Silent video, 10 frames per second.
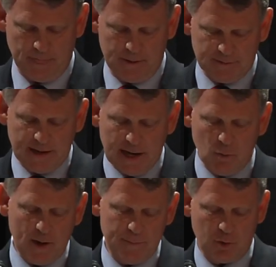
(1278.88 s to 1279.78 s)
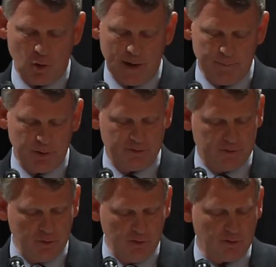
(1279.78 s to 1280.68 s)
This countywide program puts
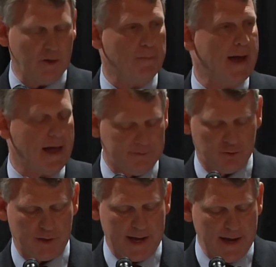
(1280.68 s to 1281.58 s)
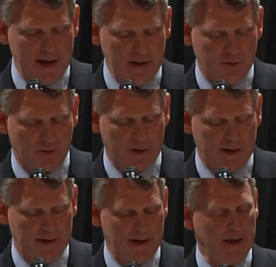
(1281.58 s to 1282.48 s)
students on the path to an AA
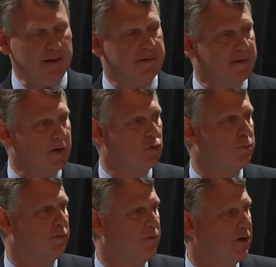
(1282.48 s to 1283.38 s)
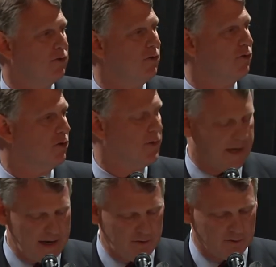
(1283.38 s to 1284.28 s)
degree and several professional
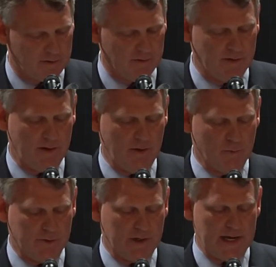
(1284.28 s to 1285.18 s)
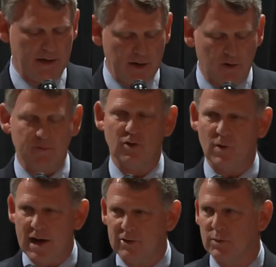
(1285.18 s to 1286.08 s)
certifications within a year of
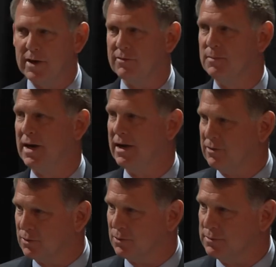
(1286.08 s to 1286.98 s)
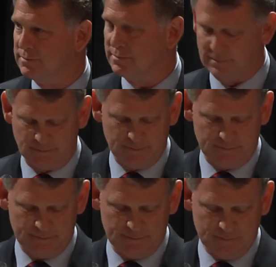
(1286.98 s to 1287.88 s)
graduating from high school.
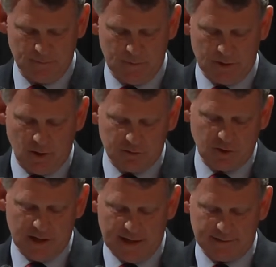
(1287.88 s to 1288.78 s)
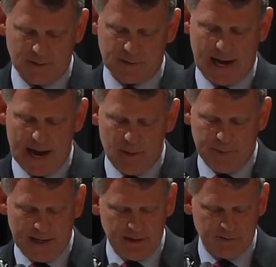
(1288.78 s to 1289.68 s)
It also connects them to high
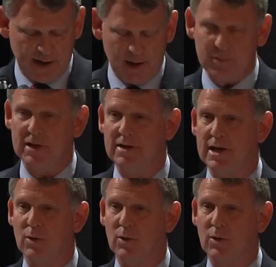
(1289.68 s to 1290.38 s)
paying jobs in